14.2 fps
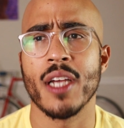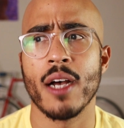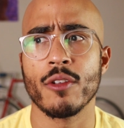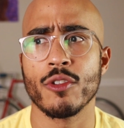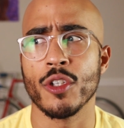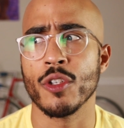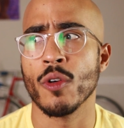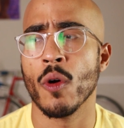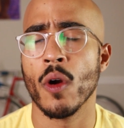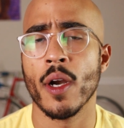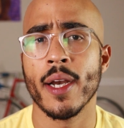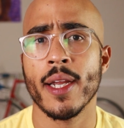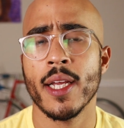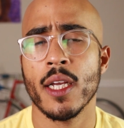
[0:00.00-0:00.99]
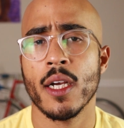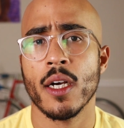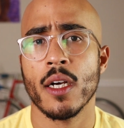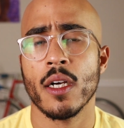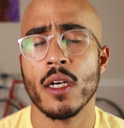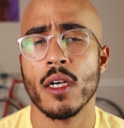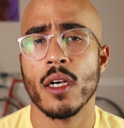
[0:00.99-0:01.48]
out to your
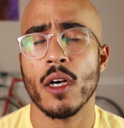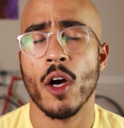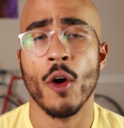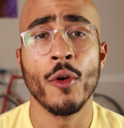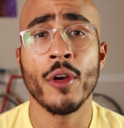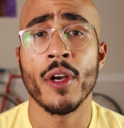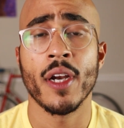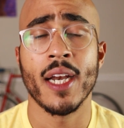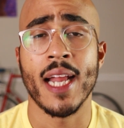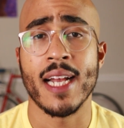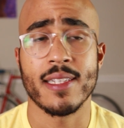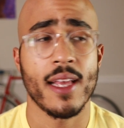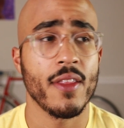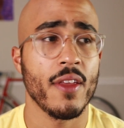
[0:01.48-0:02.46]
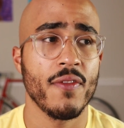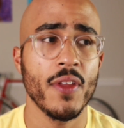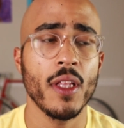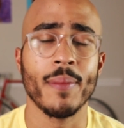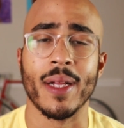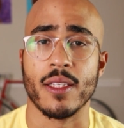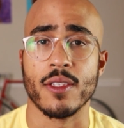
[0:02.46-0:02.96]
owner and ask how they feel
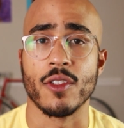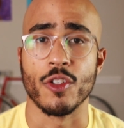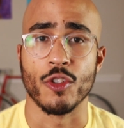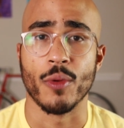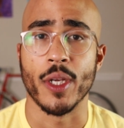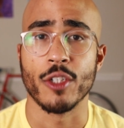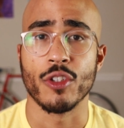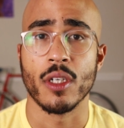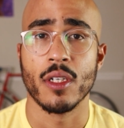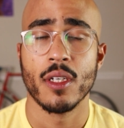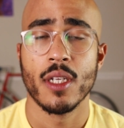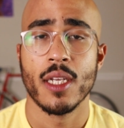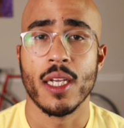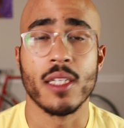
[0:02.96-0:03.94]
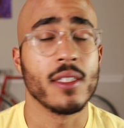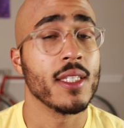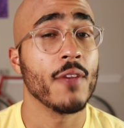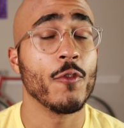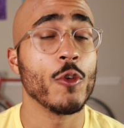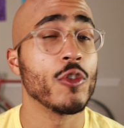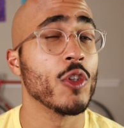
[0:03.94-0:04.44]
about this situation and see
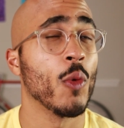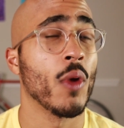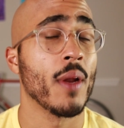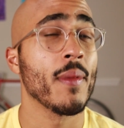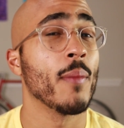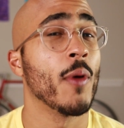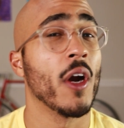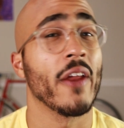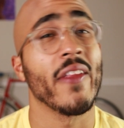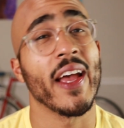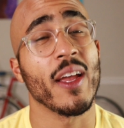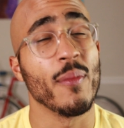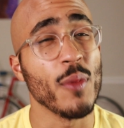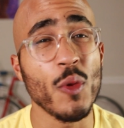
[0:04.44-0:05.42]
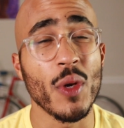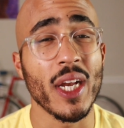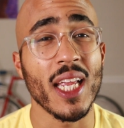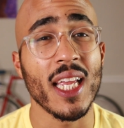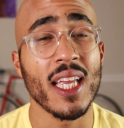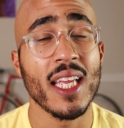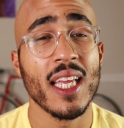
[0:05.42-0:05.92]
if you still want to be a part of that
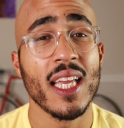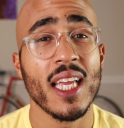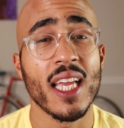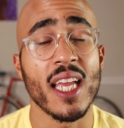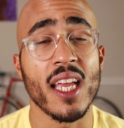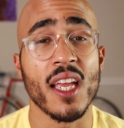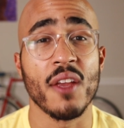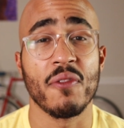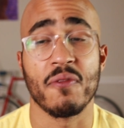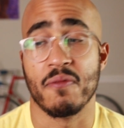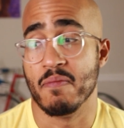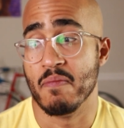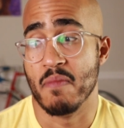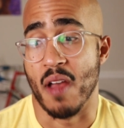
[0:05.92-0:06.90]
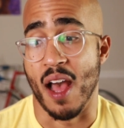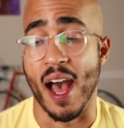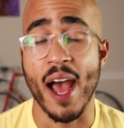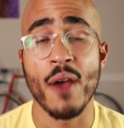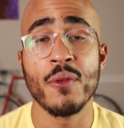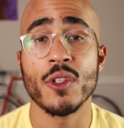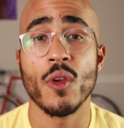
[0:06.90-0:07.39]
community. If
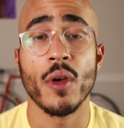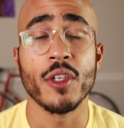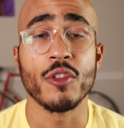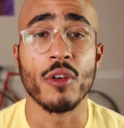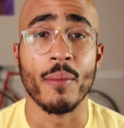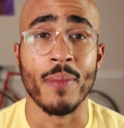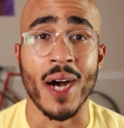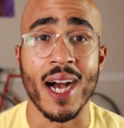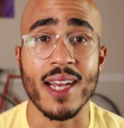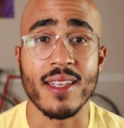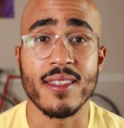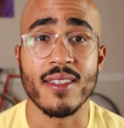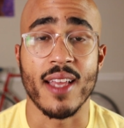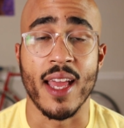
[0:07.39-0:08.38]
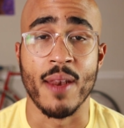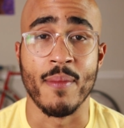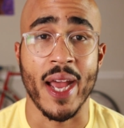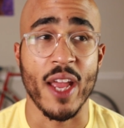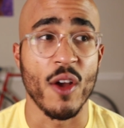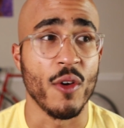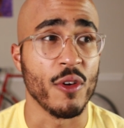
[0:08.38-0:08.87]
I was going to a box and
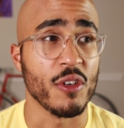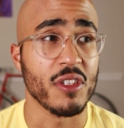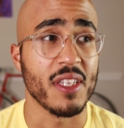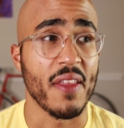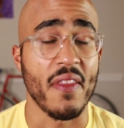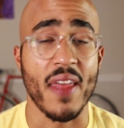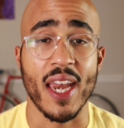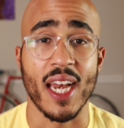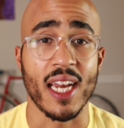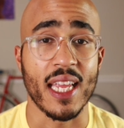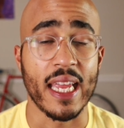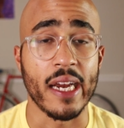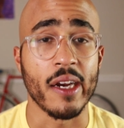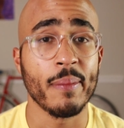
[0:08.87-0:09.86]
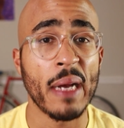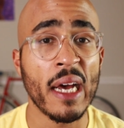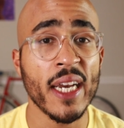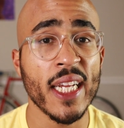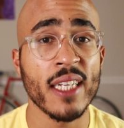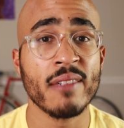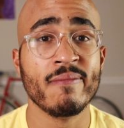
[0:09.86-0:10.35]
my owner said that they didn't care
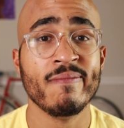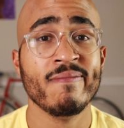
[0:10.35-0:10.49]
about it,